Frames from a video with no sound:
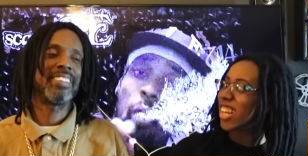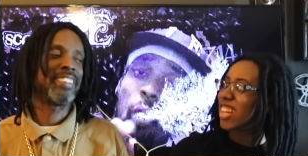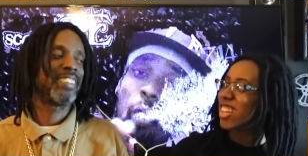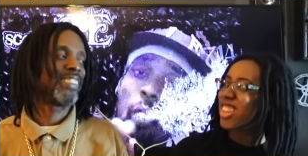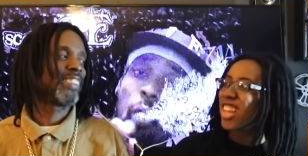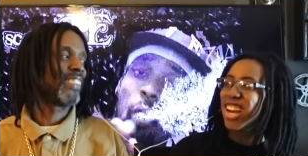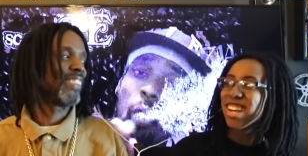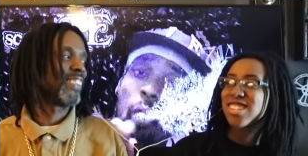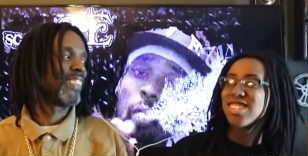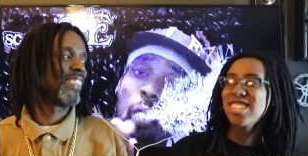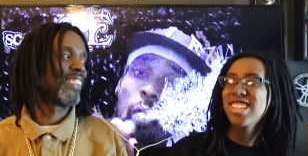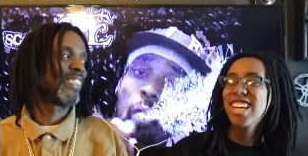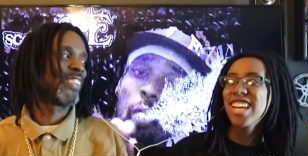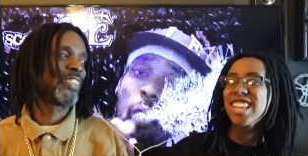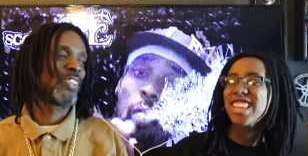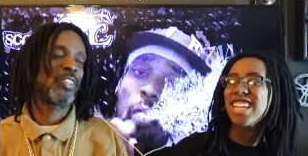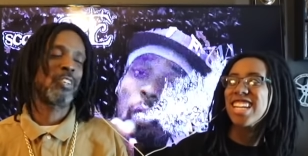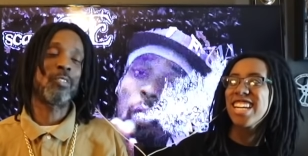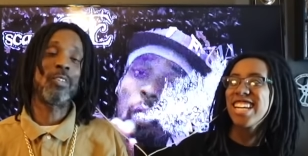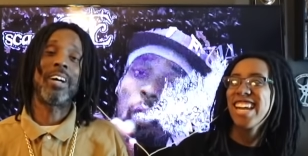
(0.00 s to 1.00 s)
Speaker 1: That's
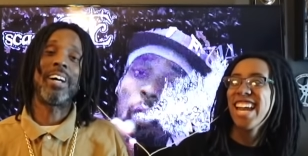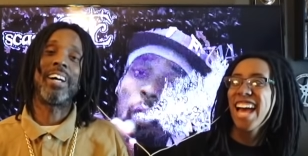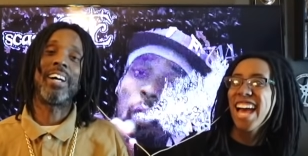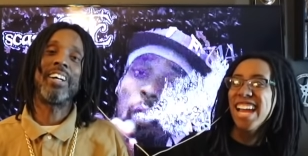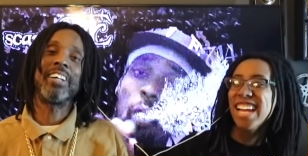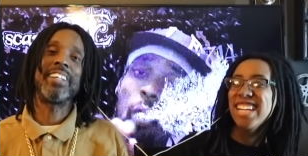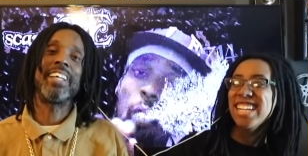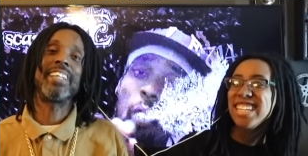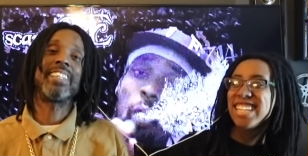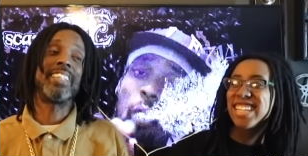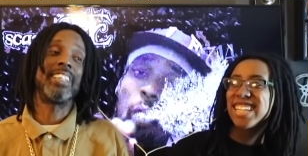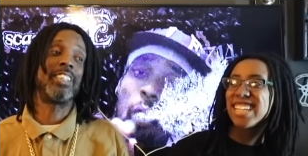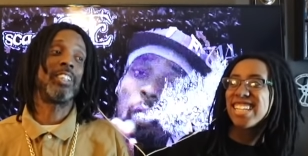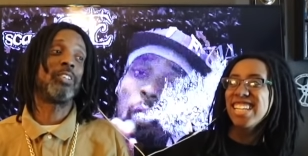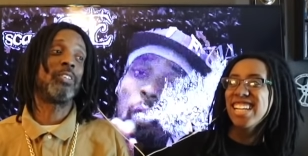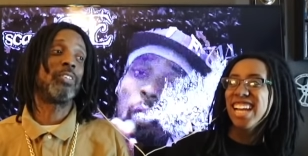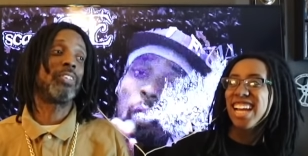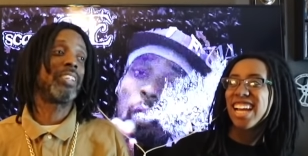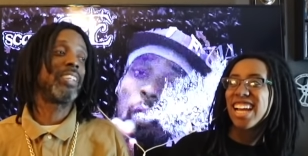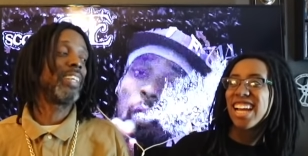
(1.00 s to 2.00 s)
like
Speaker 2: the wow, nineties.
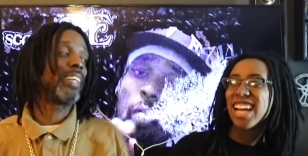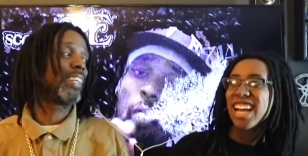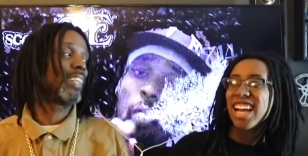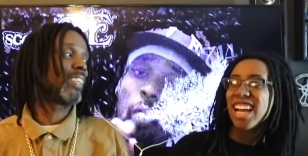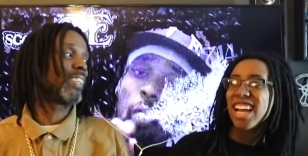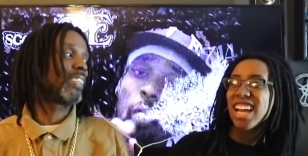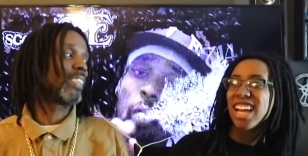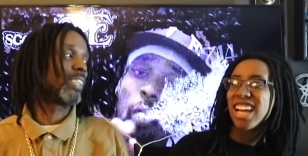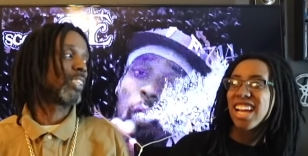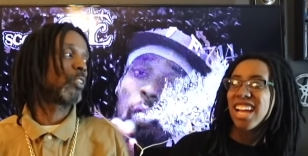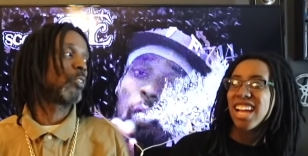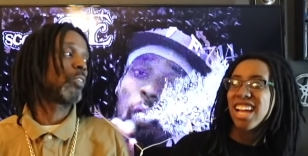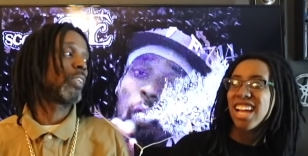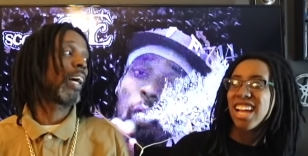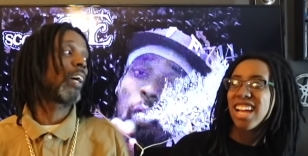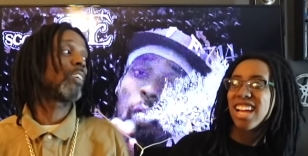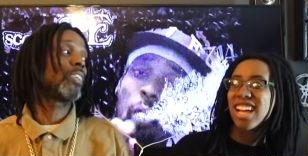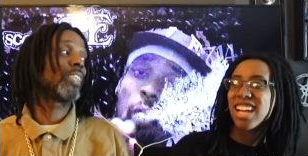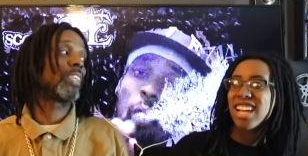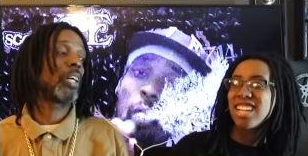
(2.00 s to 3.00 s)
That's the, two, yeah, the two
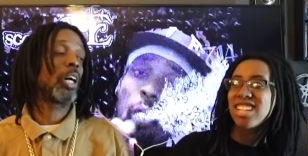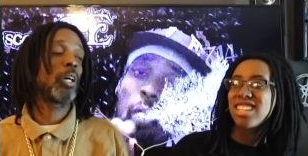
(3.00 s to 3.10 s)
thousand.